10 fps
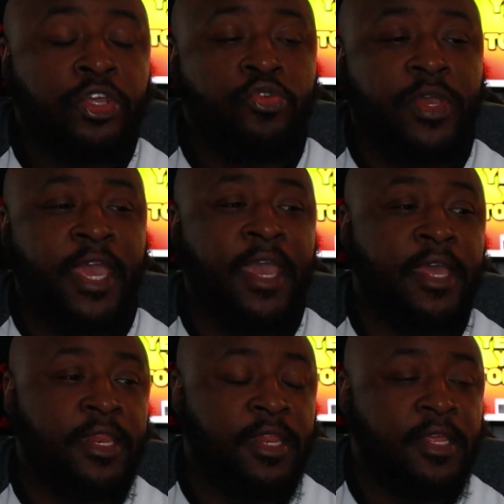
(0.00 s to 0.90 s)
you
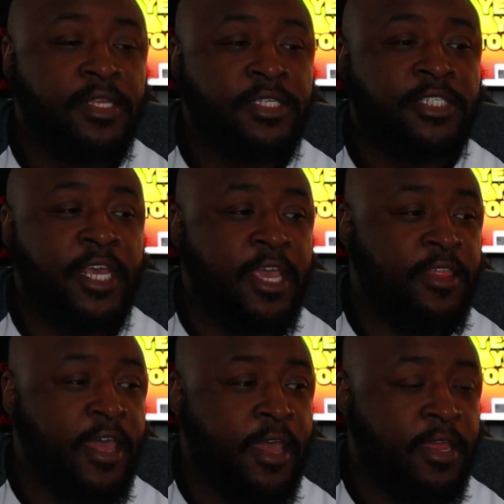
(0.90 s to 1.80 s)
can't say
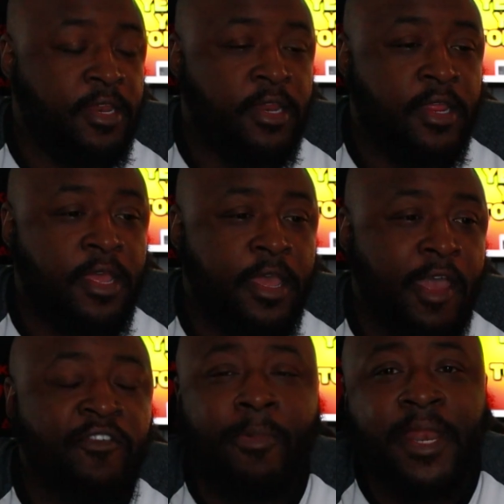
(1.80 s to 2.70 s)
that
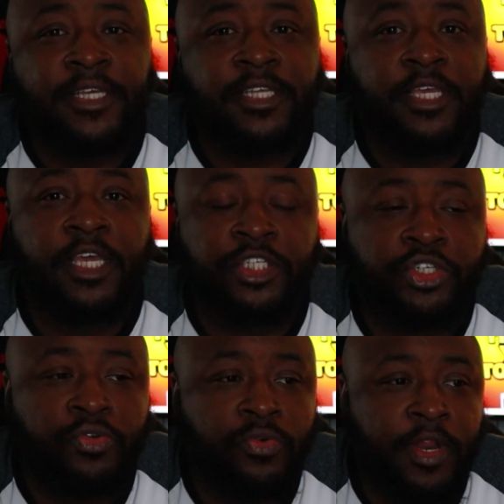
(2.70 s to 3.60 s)
everybody is
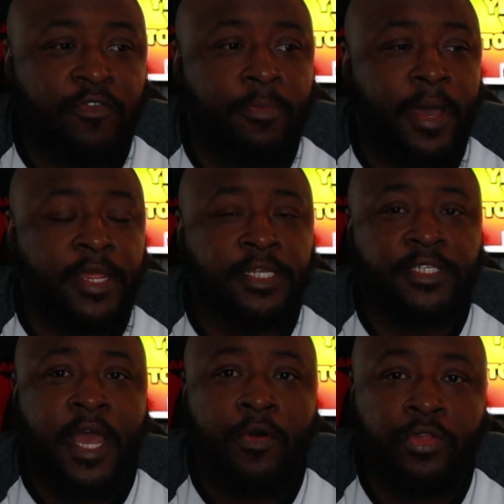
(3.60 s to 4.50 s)
against you and everybody is
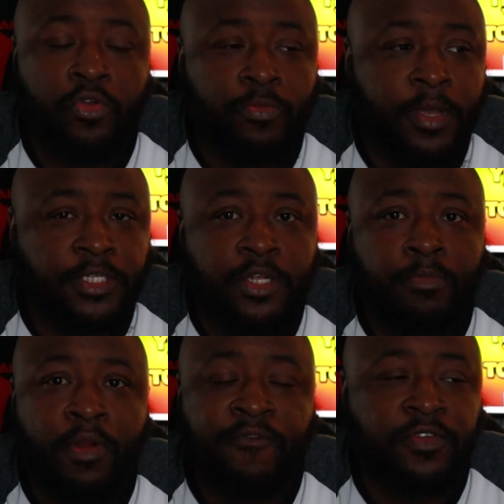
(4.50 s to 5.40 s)
down on you because of
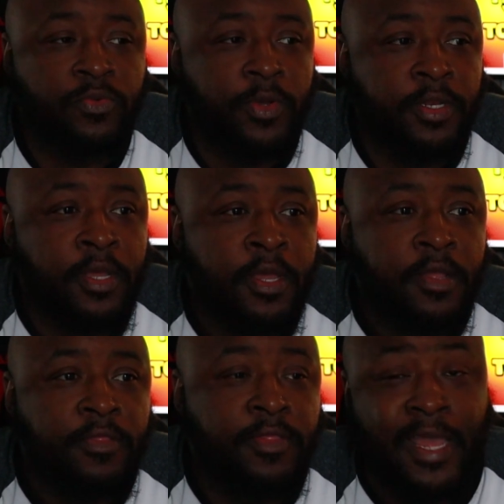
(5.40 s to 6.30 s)
your preference when
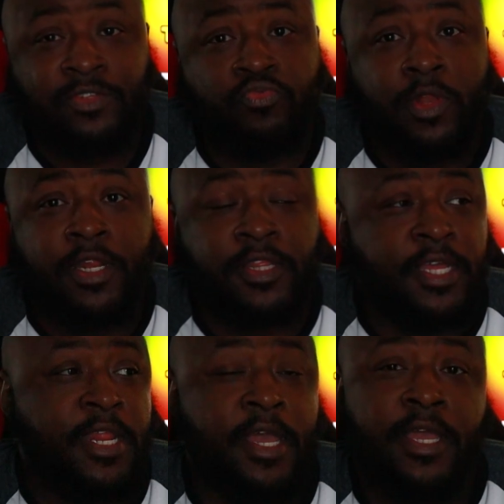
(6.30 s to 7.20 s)
that's really the
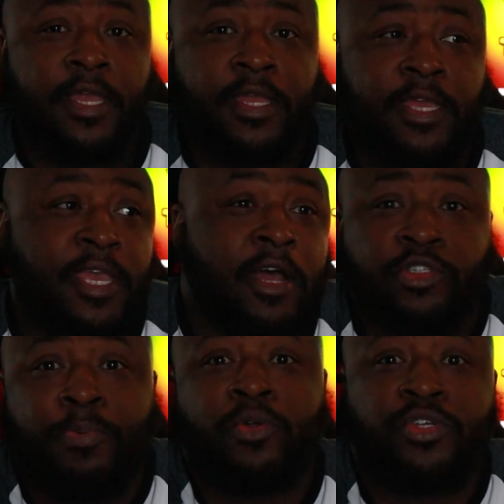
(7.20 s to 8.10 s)
thing that
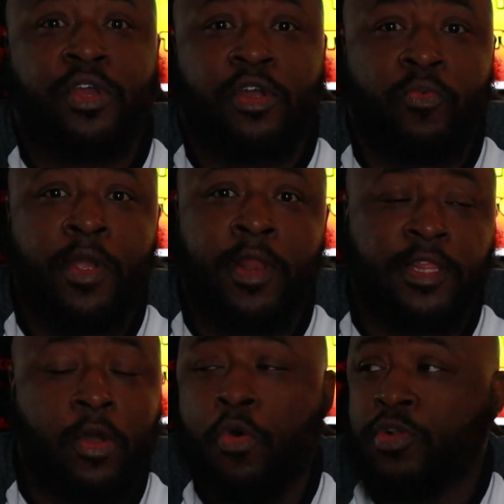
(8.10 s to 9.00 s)
catapulted your career.
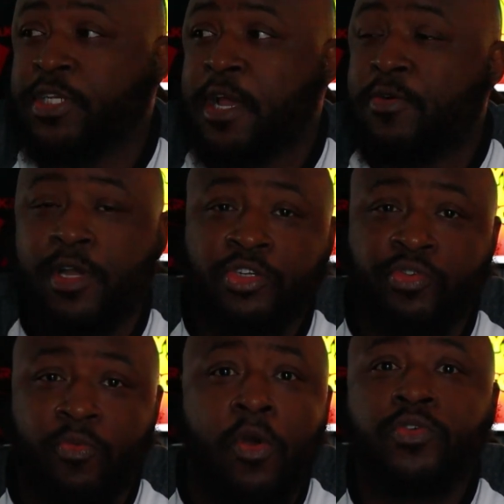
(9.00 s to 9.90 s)
Like the Old Town
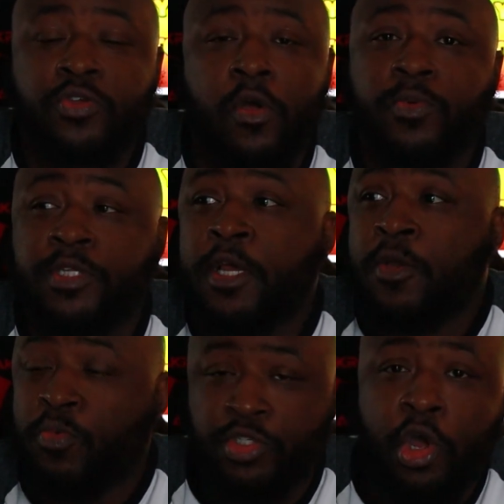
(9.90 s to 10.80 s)
Country Road song was
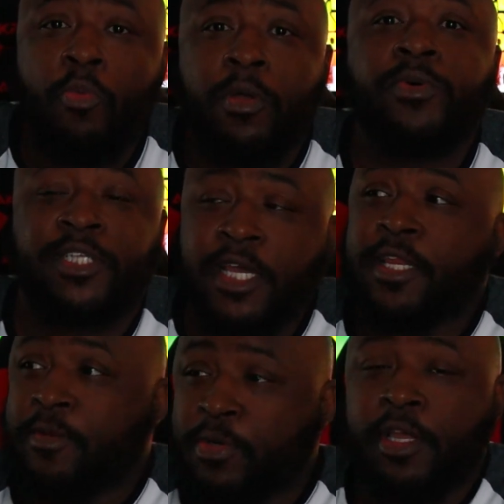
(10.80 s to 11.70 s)
was dope. It was
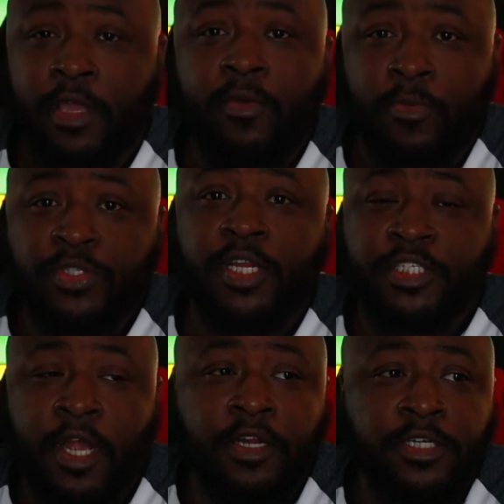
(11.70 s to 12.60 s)
hitting. It was, it, it was in
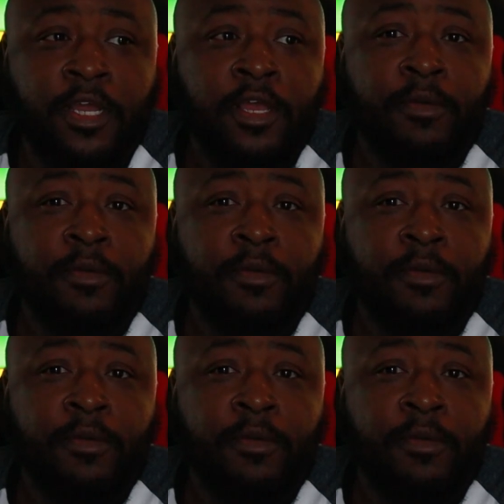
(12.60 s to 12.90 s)
the church.